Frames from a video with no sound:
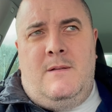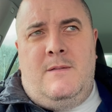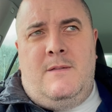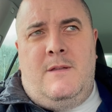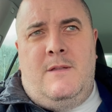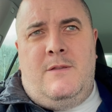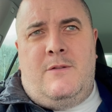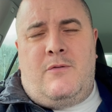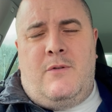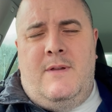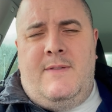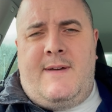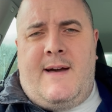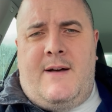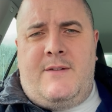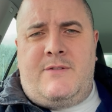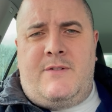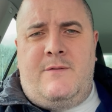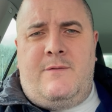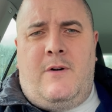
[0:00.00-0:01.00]
than three
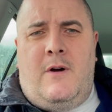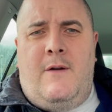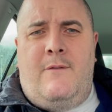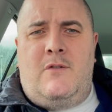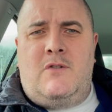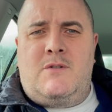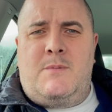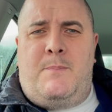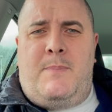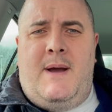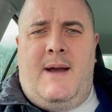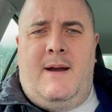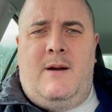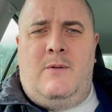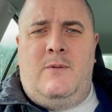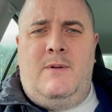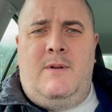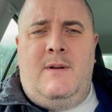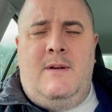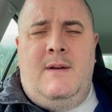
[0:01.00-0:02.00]
thousand five hundred
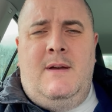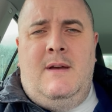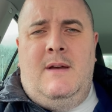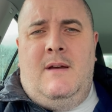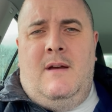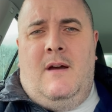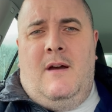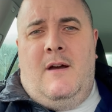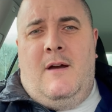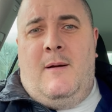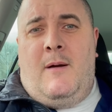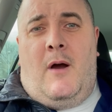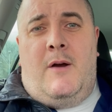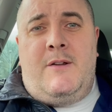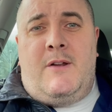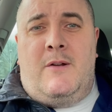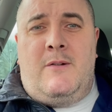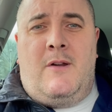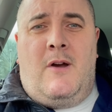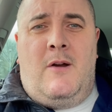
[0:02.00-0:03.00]
pound. Uh, I
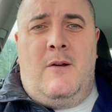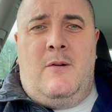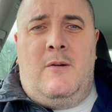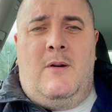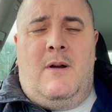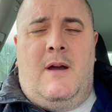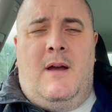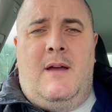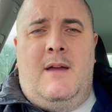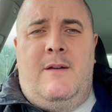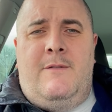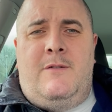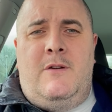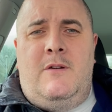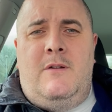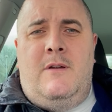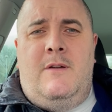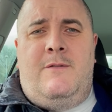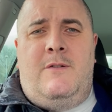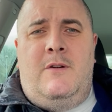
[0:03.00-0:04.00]
don't know if
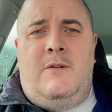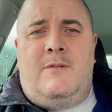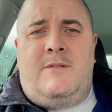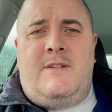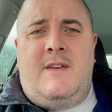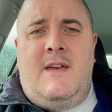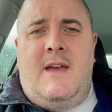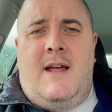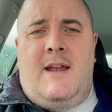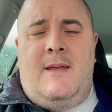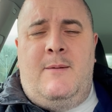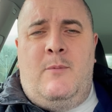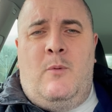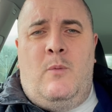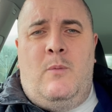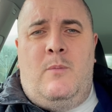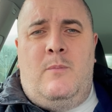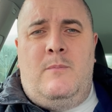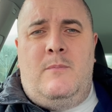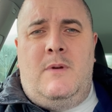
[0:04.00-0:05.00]
you if you see any
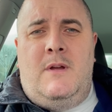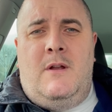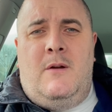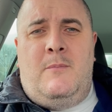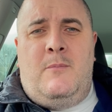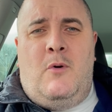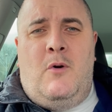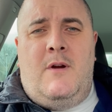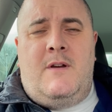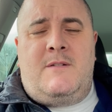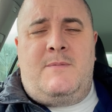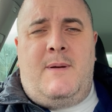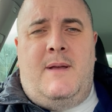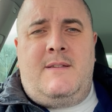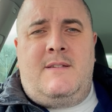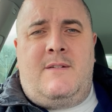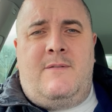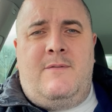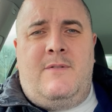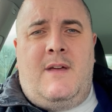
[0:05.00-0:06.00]
you know more
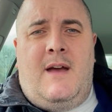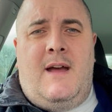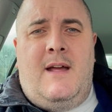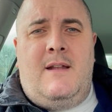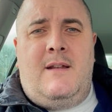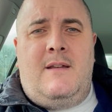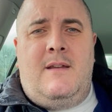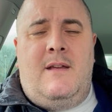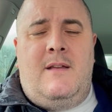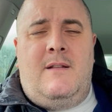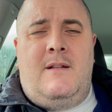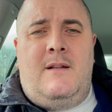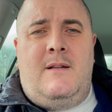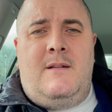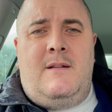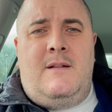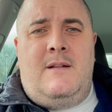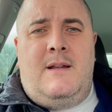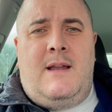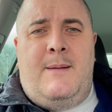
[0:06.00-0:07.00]
expensive than that.
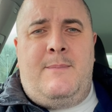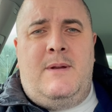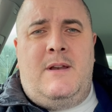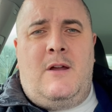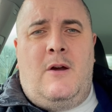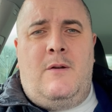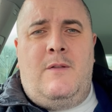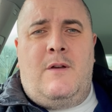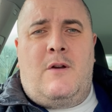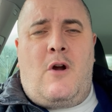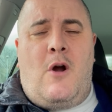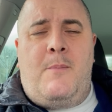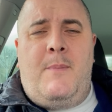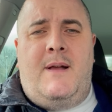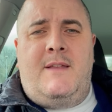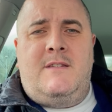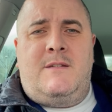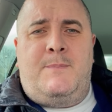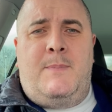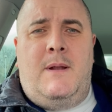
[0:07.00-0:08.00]
Let me know in the
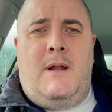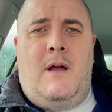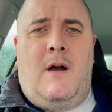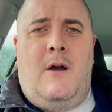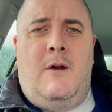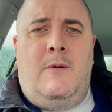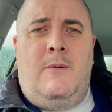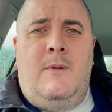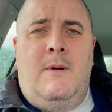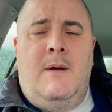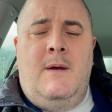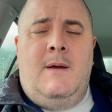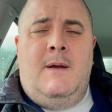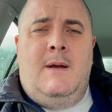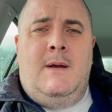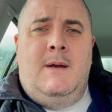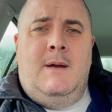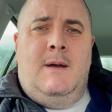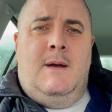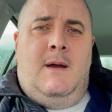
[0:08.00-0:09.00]
comments below.
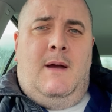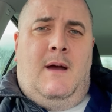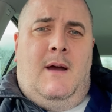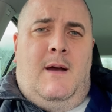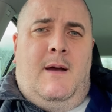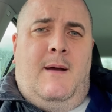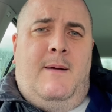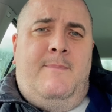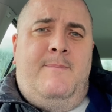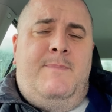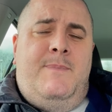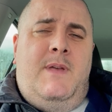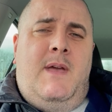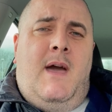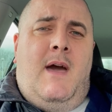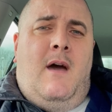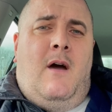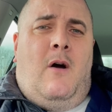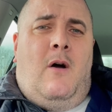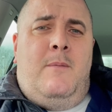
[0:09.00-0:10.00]
Um,
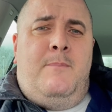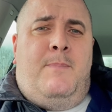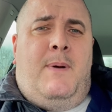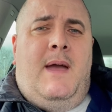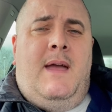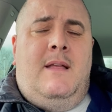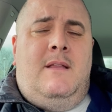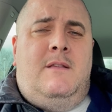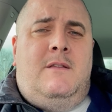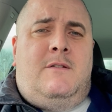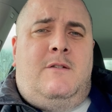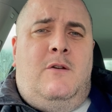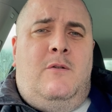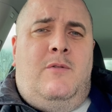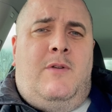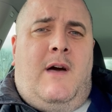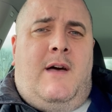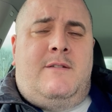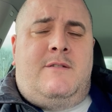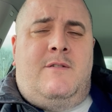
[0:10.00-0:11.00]
yeah, I'm paying
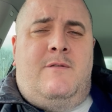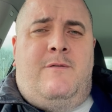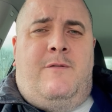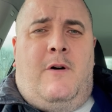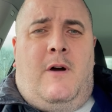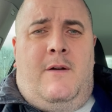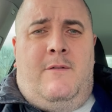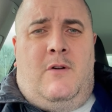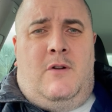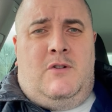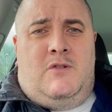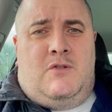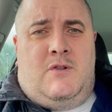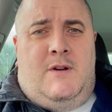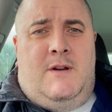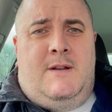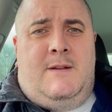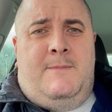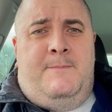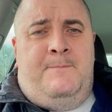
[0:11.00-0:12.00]
two thousand five
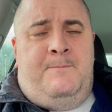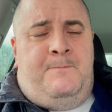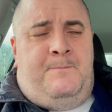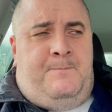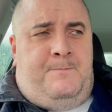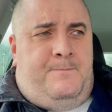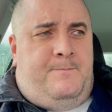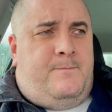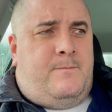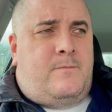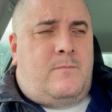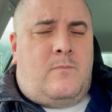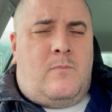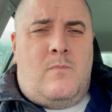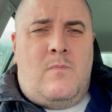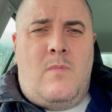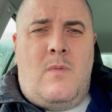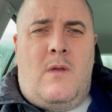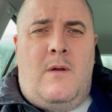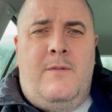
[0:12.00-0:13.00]
hundred
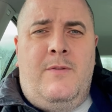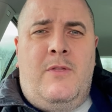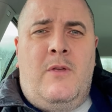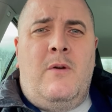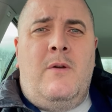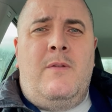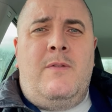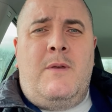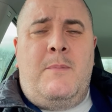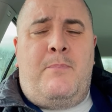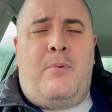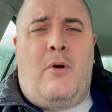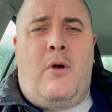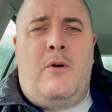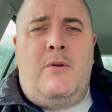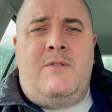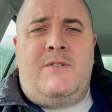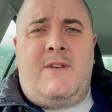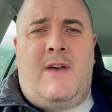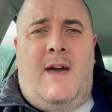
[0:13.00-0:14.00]
the the
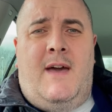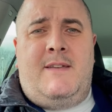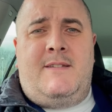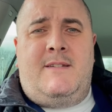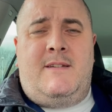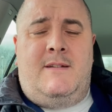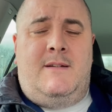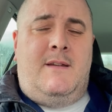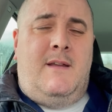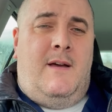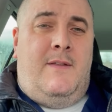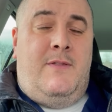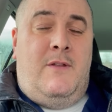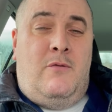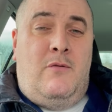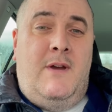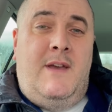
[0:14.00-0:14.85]
process and and the